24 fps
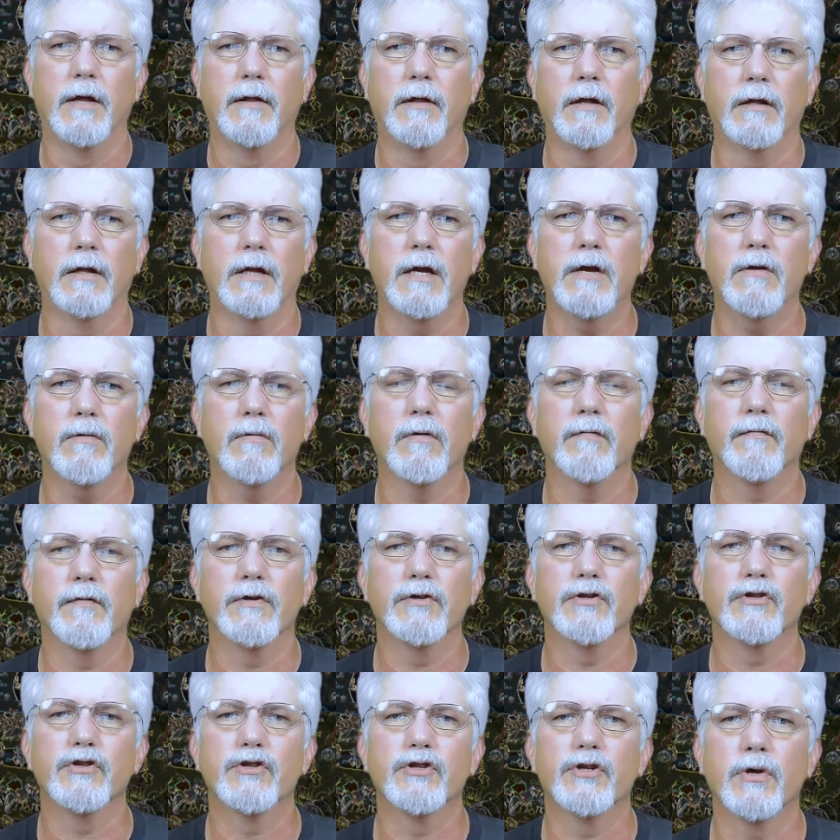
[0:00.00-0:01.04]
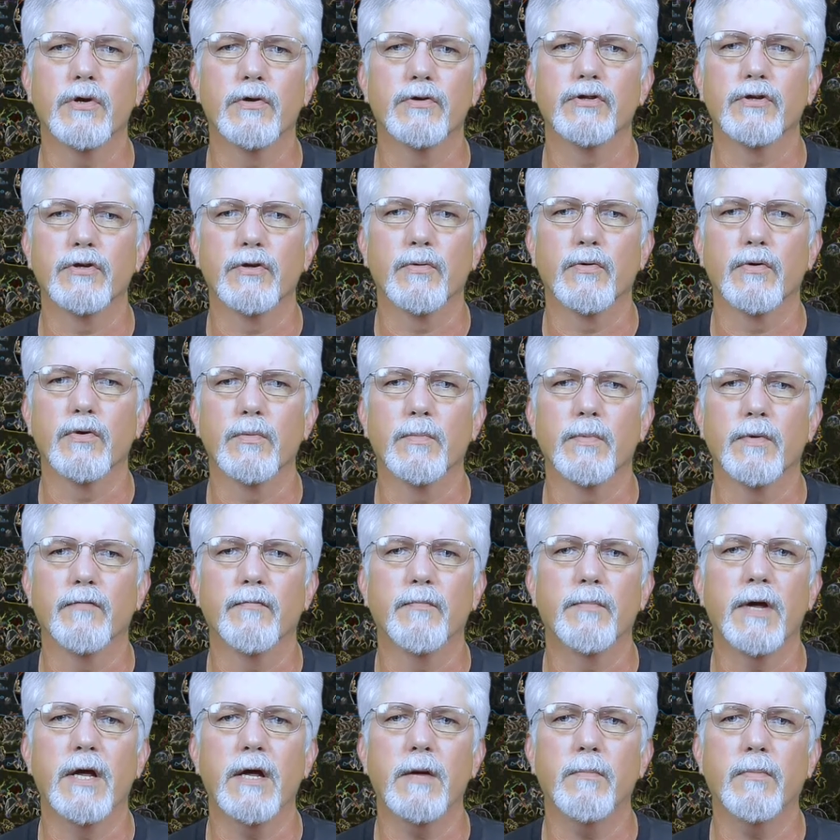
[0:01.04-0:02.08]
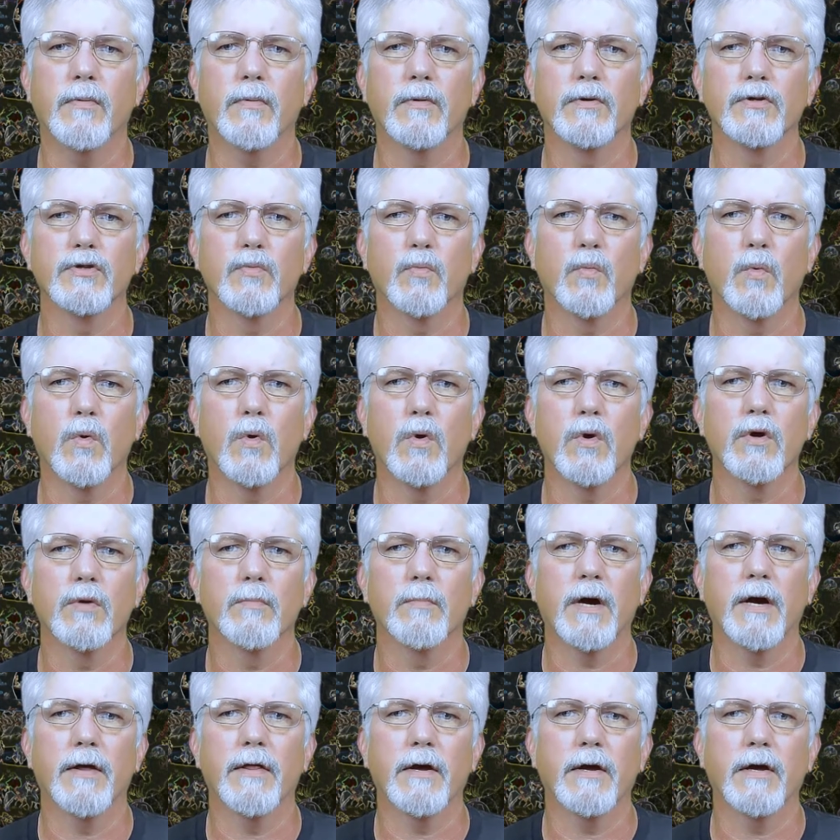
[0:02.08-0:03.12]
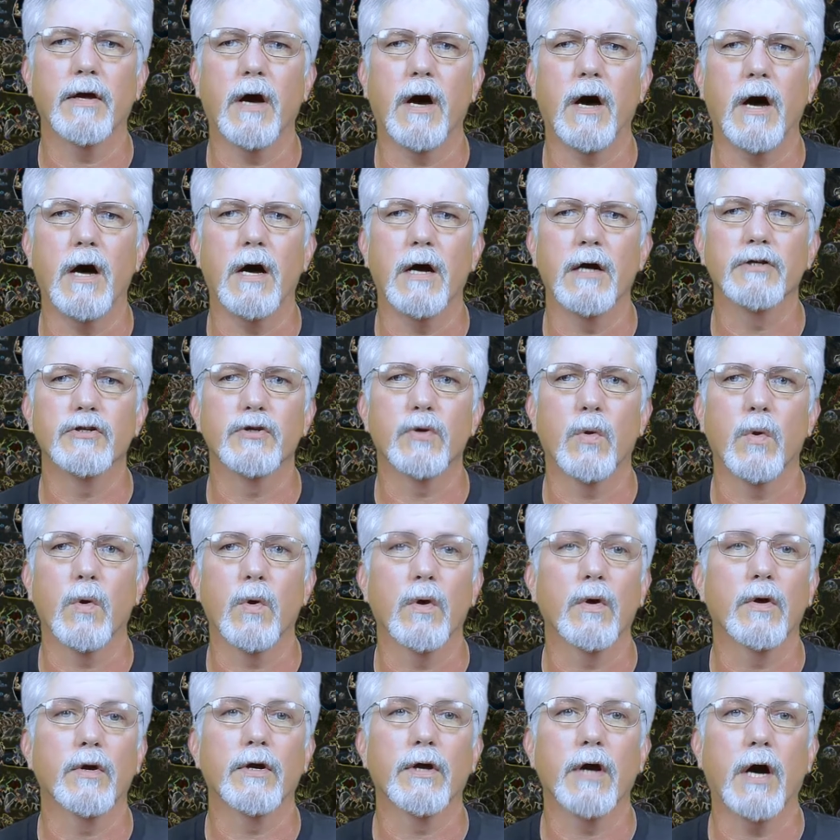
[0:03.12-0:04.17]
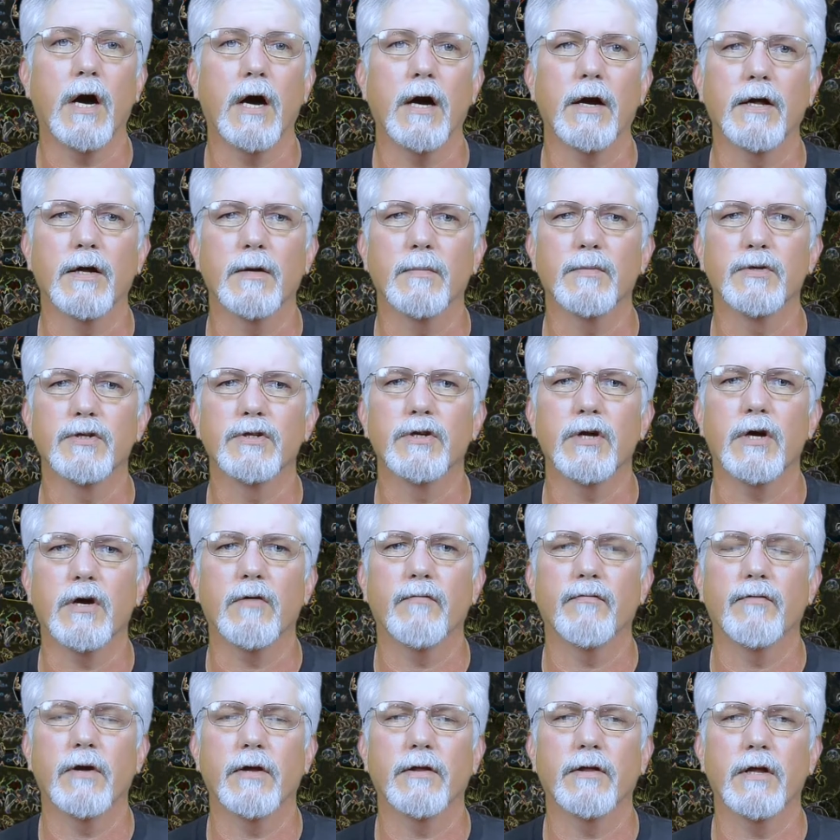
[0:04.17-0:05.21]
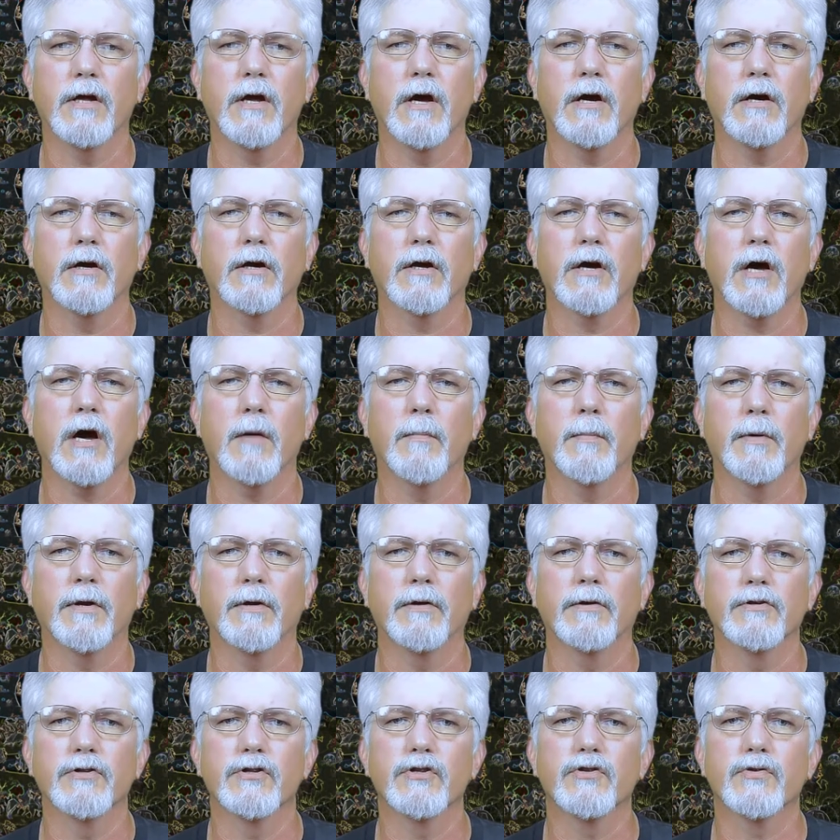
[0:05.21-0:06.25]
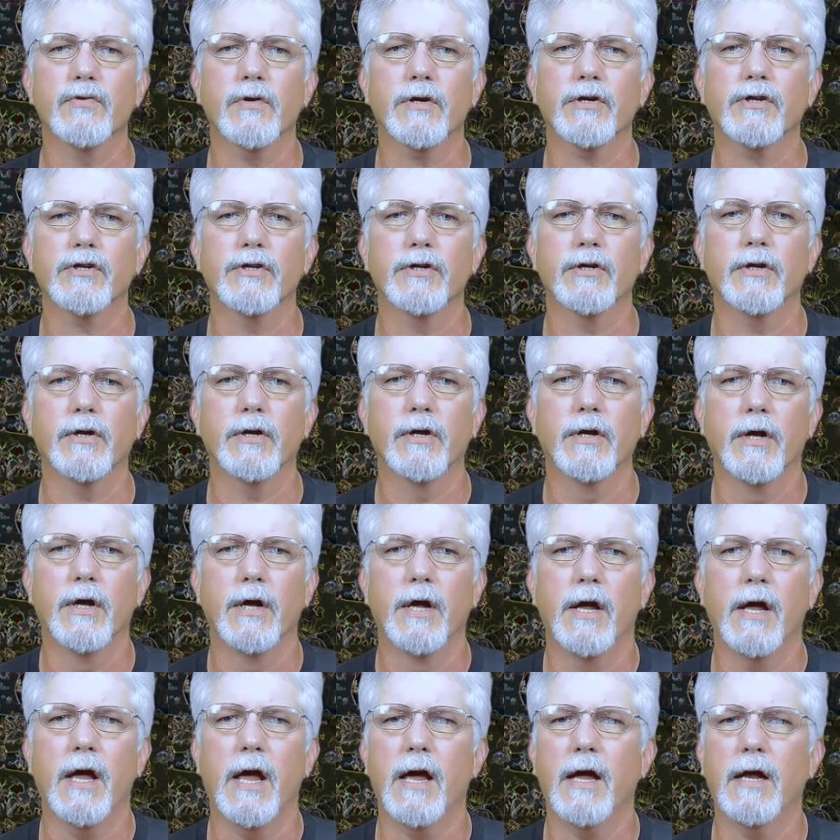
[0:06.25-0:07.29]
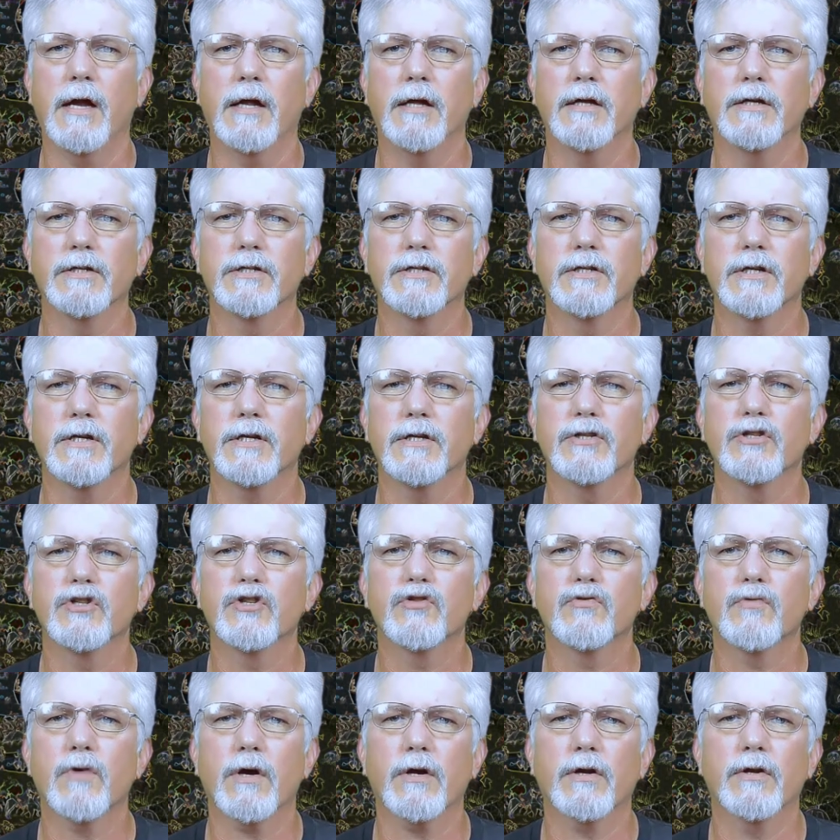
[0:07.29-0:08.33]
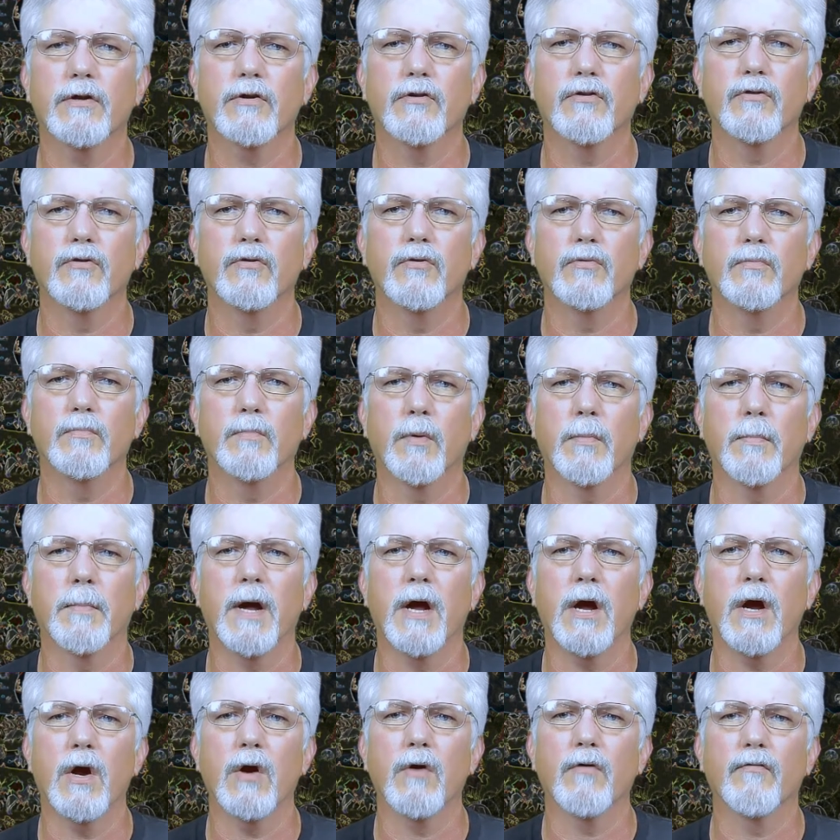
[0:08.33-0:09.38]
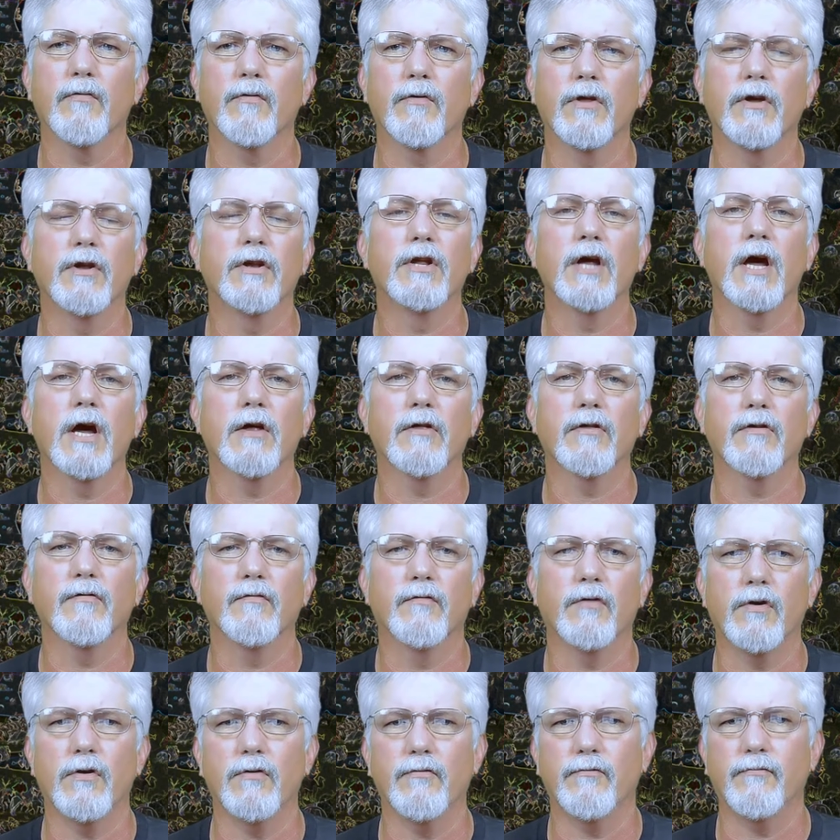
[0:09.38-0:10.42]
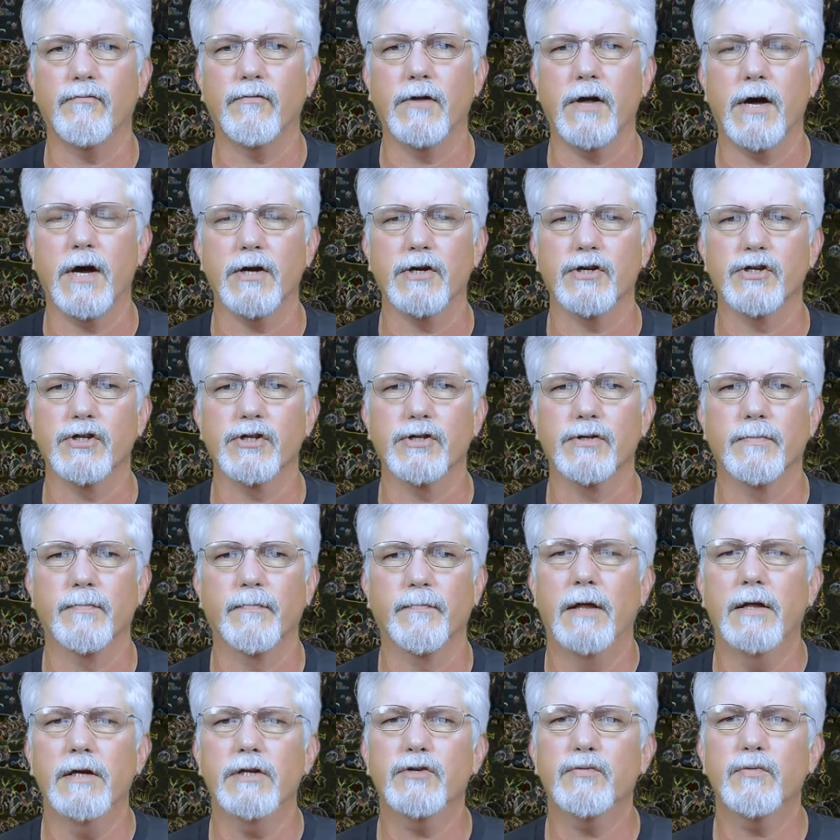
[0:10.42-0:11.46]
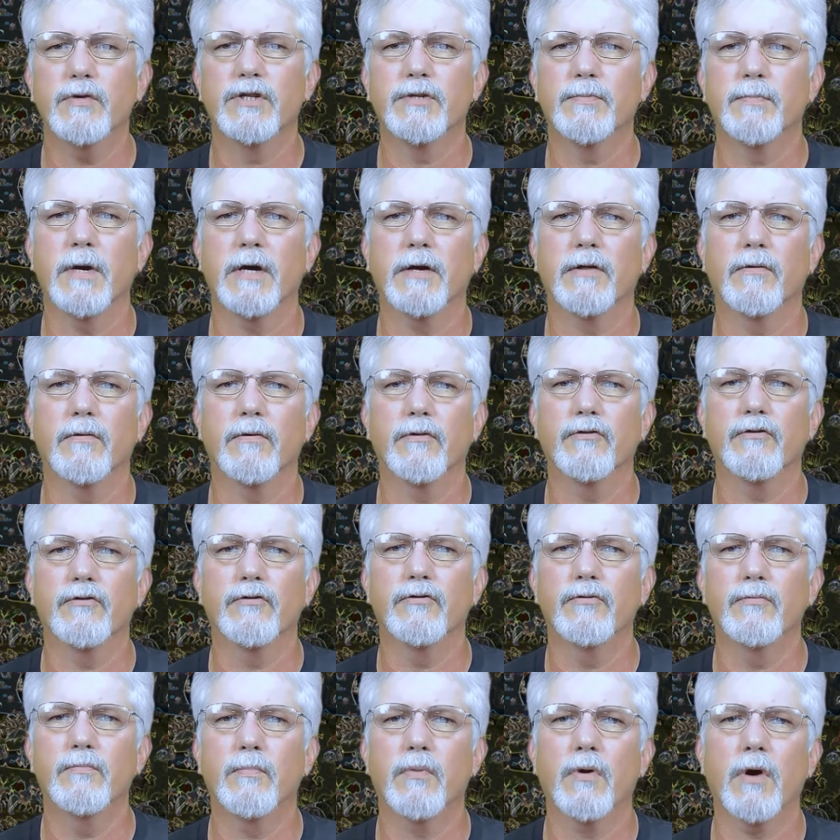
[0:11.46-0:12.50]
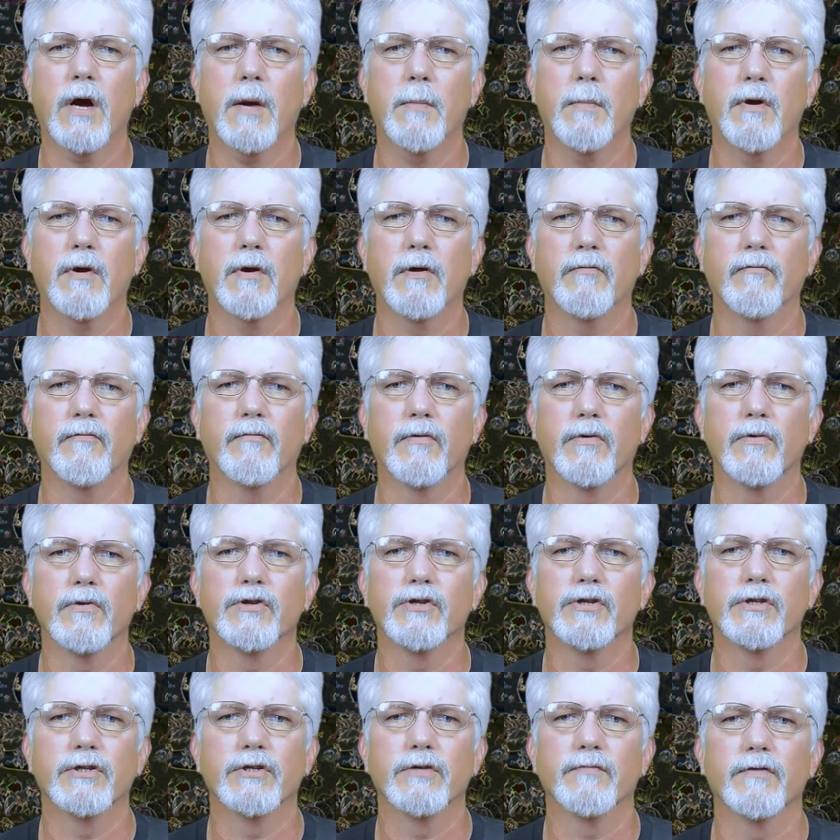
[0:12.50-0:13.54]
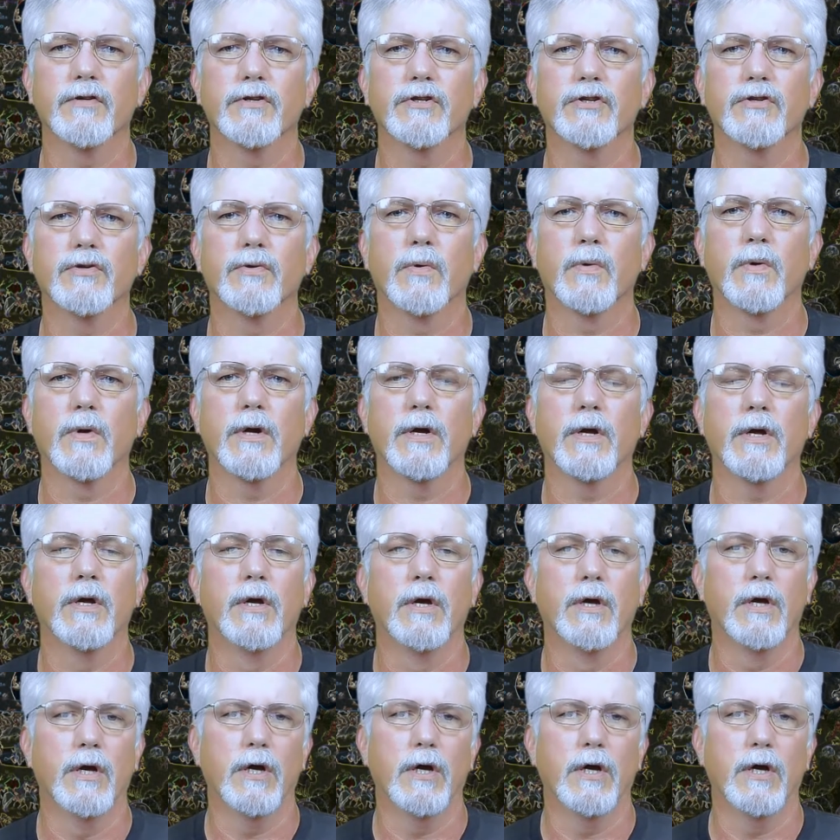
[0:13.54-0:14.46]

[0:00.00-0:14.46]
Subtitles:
The leader of this chosen group of people is warned by the gods or God himself that the oncoming destruction and is instructed to prepare for the death of all flesh. In this respect, there are two primary versions of the story.